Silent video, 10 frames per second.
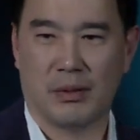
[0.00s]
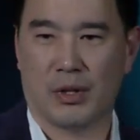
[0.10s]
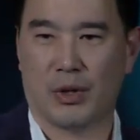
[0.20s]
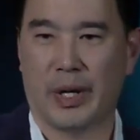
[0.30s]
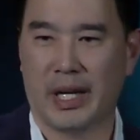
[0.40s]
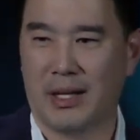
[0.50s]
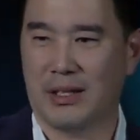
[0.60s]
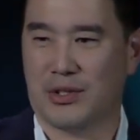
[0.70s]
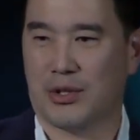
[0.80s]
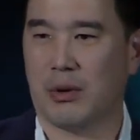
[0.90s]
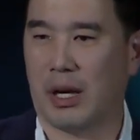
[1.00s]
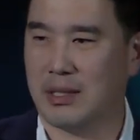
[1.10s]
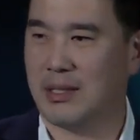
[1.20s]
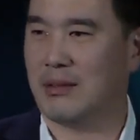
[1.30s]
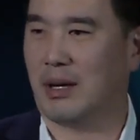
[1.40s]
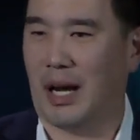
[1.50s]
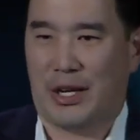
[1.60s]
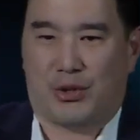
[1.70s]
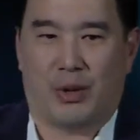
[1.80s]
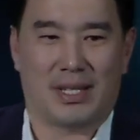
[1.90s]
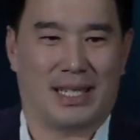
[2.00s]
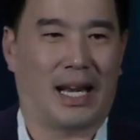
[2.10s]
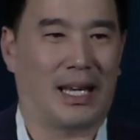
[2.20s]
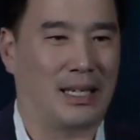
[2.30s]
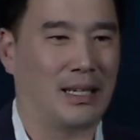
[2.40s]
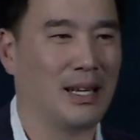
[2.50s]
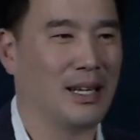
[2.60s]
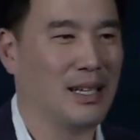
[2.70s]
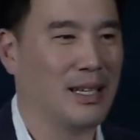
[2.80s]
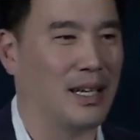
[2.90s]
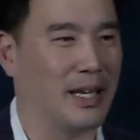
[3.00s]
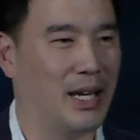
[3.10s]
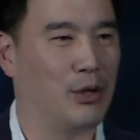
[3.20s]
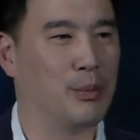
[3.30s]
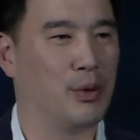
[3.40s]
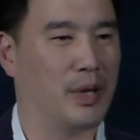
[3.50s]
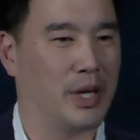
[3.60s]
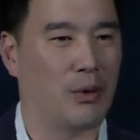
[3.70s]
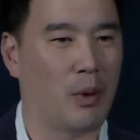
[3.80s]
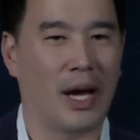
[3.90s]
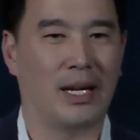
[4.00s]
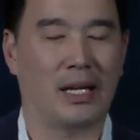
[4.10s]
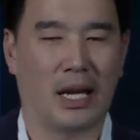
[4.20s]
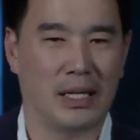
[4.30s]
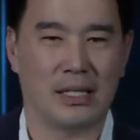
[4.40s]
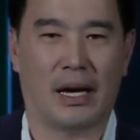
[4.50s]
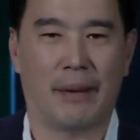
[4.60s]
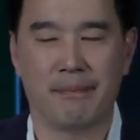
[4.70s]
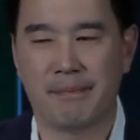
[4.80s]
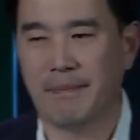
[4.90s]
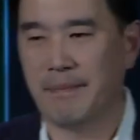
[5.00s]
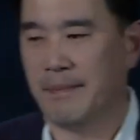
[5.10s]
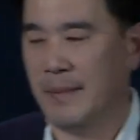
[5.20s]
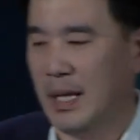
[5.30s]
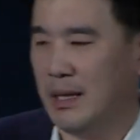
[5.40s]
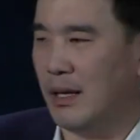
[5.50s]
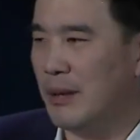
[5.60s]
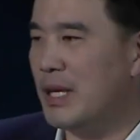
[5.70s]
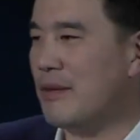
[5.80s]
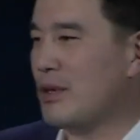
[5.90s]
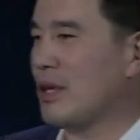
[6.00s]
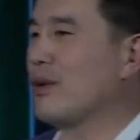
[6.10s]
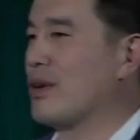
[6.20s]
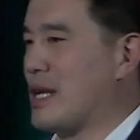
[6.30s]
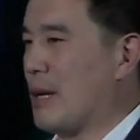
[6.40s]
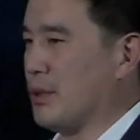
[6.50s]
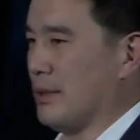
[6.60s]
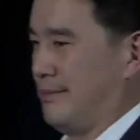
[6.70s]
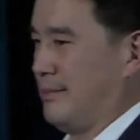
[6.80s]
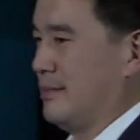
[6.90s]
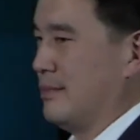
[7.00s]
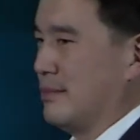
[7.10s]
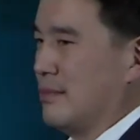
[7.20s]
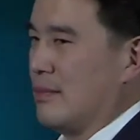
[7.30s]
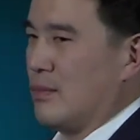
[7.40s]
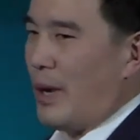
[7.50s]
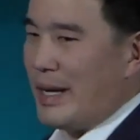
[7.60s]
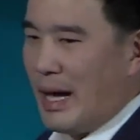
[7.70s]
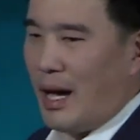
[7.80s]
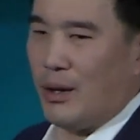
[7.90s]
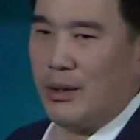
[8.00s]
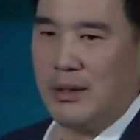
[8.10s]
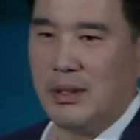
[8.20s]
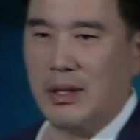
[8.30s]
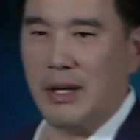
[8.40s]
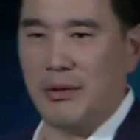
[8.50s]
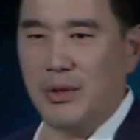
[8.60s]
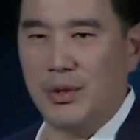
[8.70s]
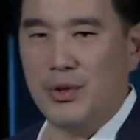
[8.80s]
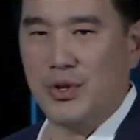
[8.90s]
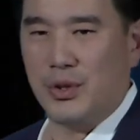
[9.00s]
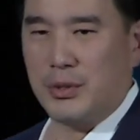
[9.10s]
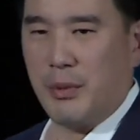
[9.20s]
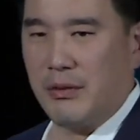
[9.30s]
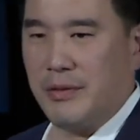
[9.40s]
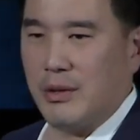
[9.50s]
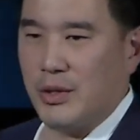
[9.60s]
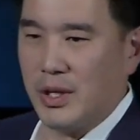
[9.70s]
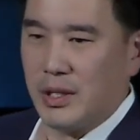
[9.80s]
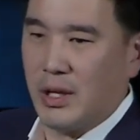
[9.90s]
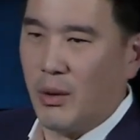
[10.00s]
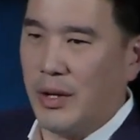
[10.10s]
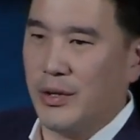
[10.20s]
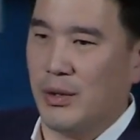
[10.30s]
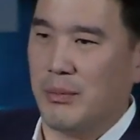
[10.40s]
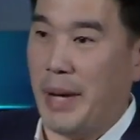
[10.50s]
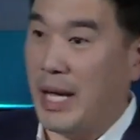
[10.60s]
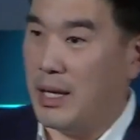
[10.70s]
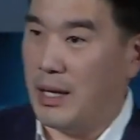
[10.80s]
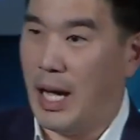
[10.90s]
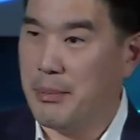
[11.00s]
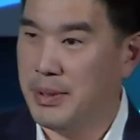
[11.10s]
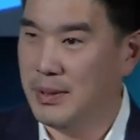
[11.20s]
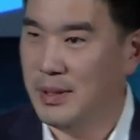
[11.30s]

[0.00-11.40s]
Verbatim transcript: creating this trust, right? I trust that I can, can get Uber and get a ride any, any time. Now, let me give you another example. Right now, if you use your smartphone, you can go on your banking app